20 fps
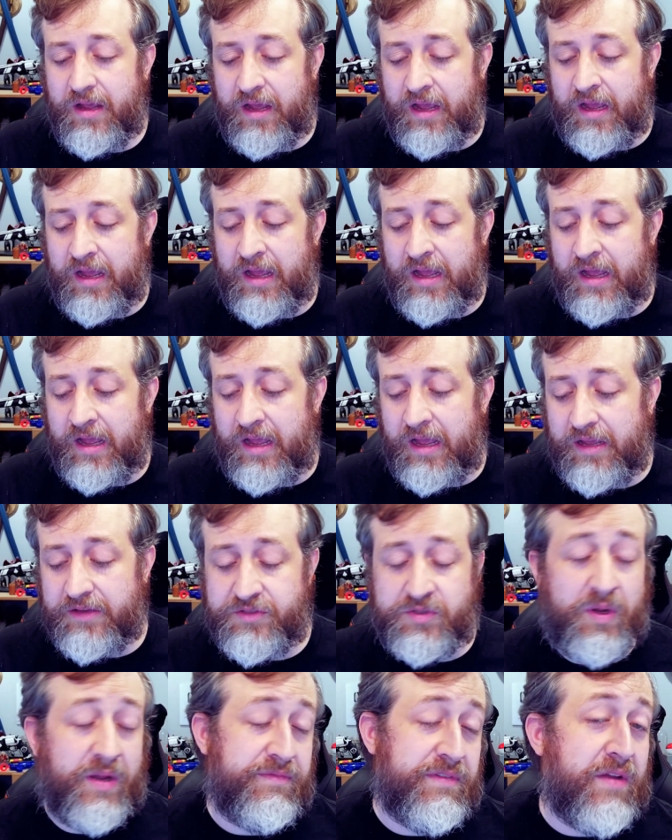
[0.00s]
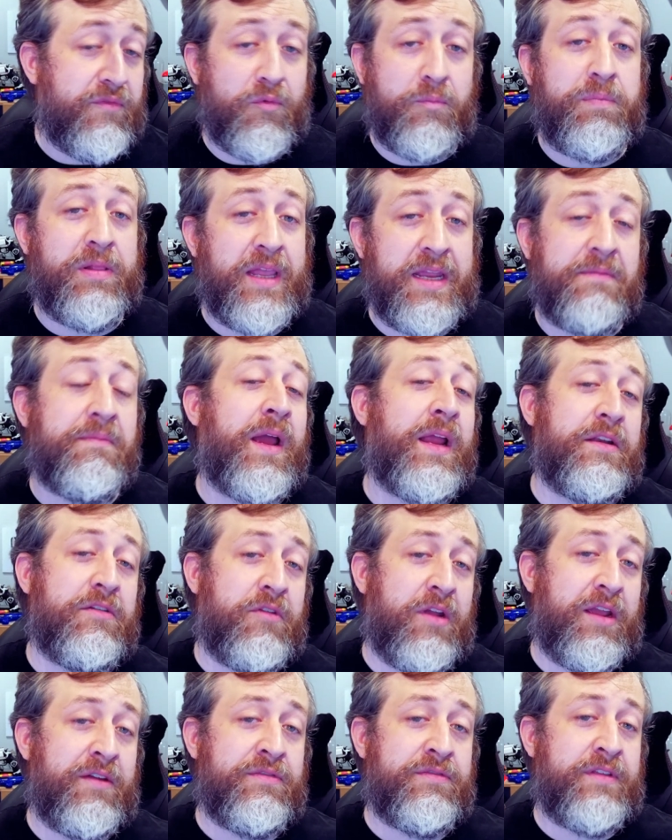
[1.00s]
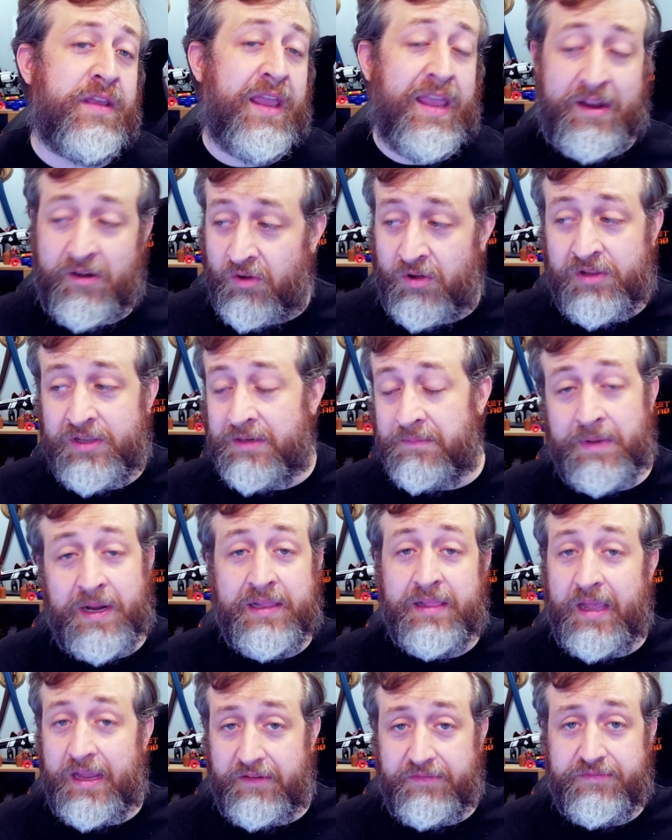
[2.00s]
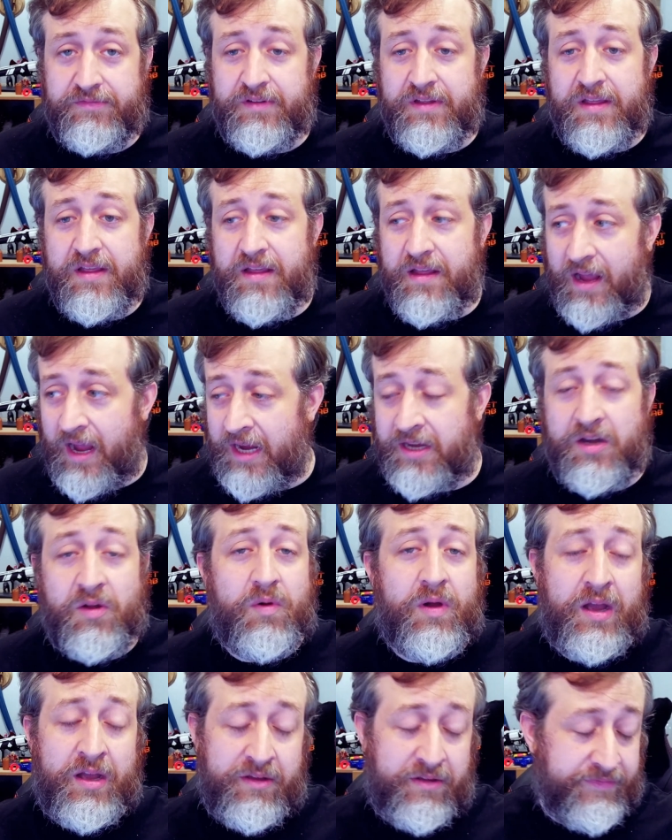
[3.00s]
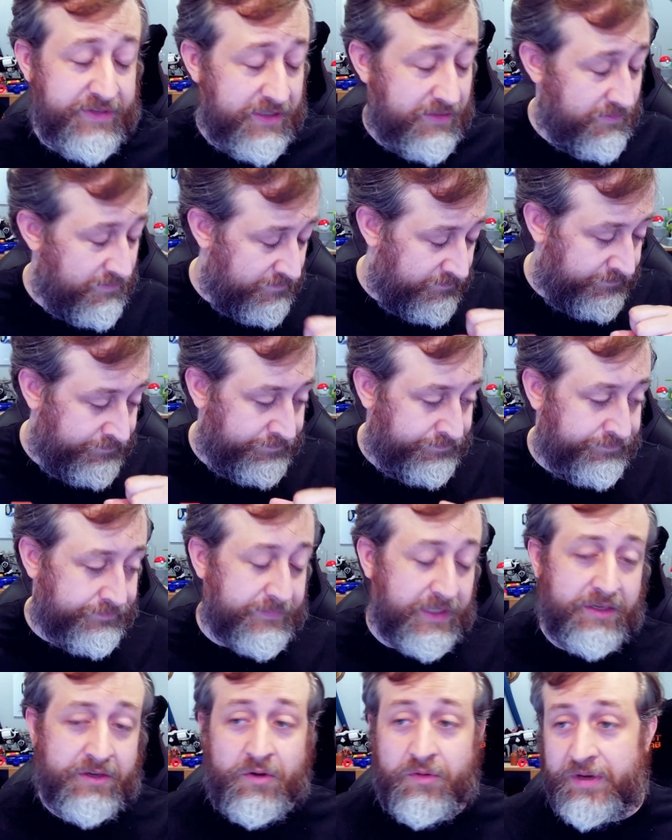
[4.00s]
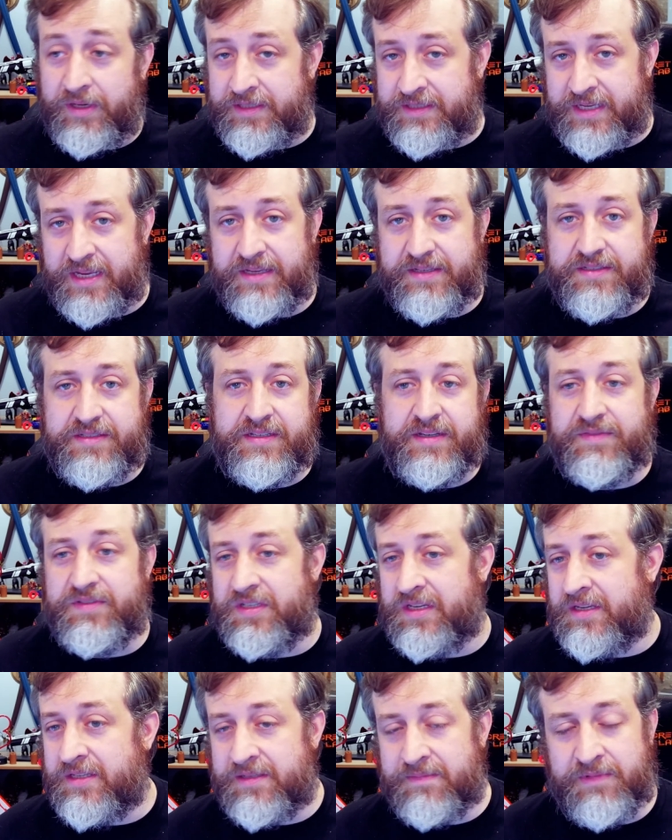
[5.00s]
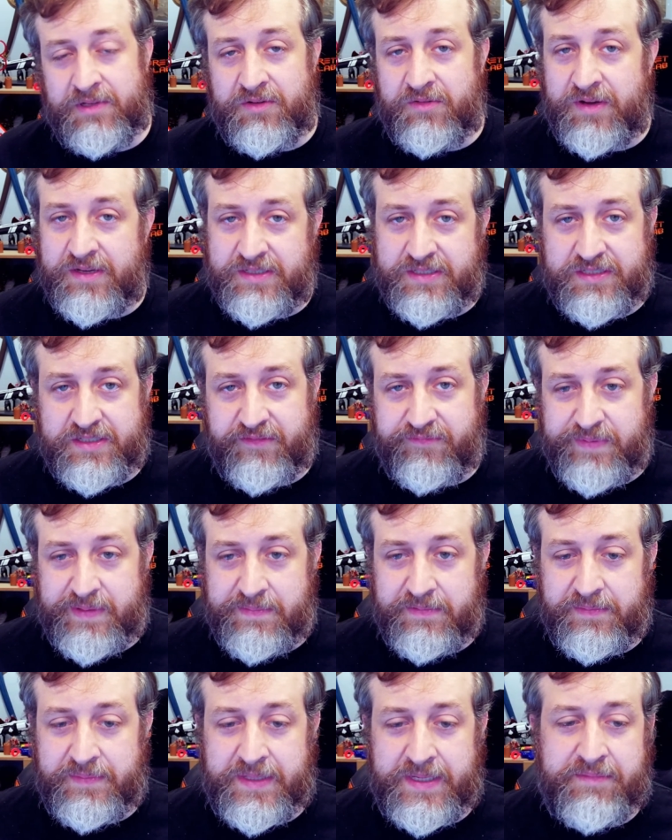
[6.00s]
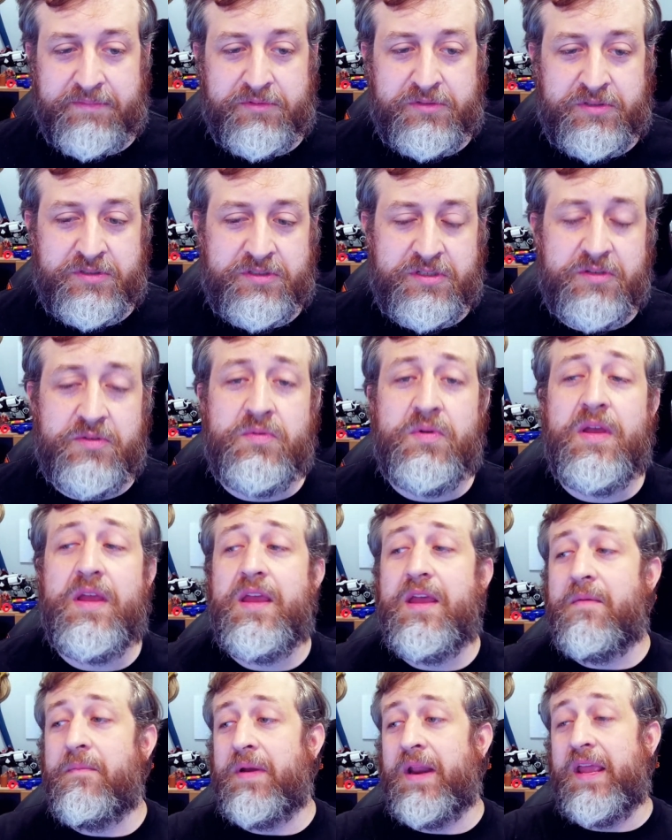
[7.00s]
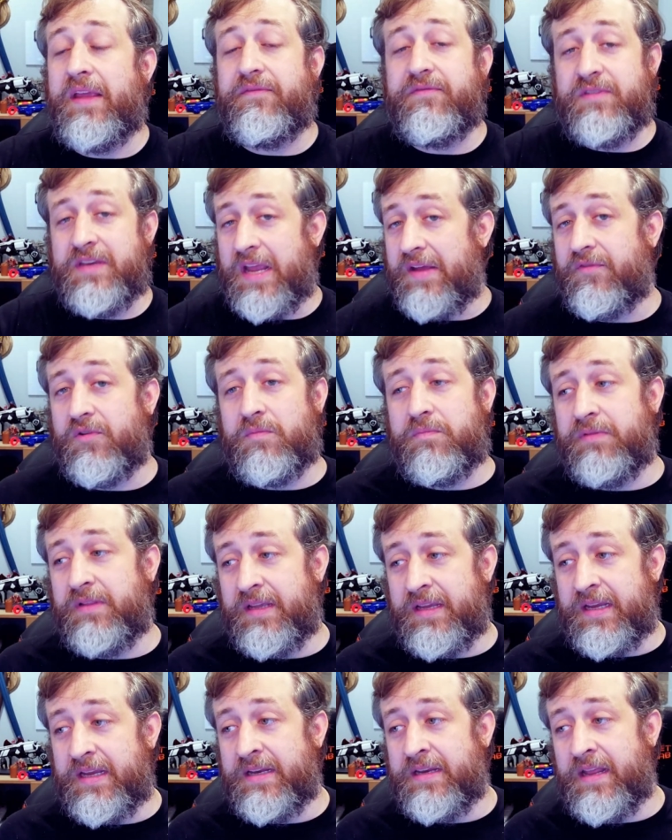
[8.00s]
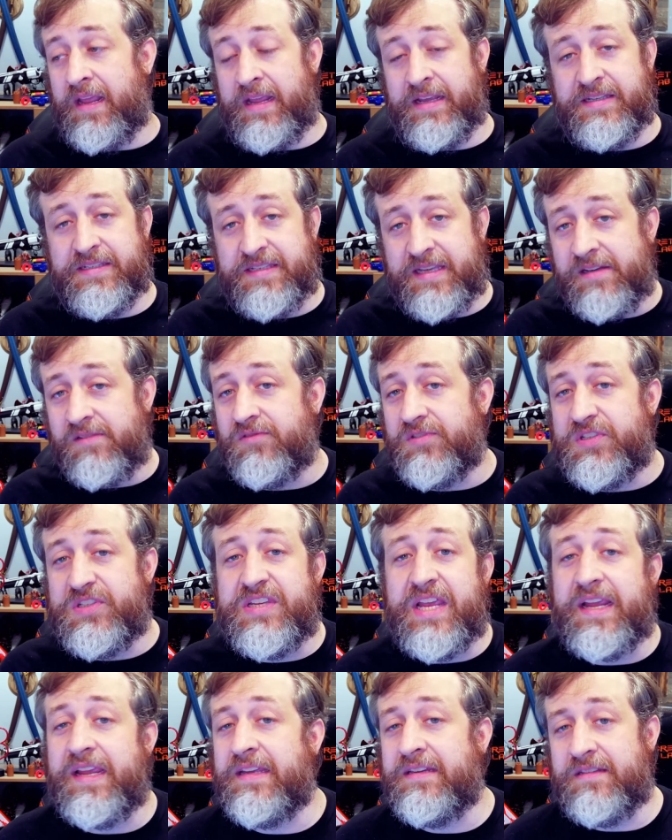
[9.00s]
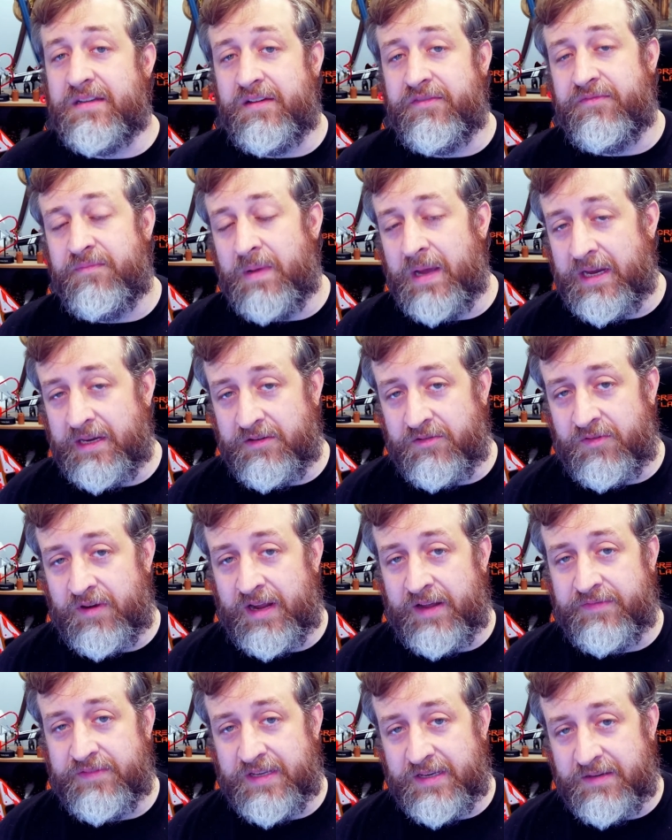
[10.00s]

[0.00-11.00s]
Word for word: Uh, so I've never played Minecraft at all in my life. I know of it. I know it exists. I've seen some of the crazy stuff people have been able to do, but I have never played a single second of Minecraft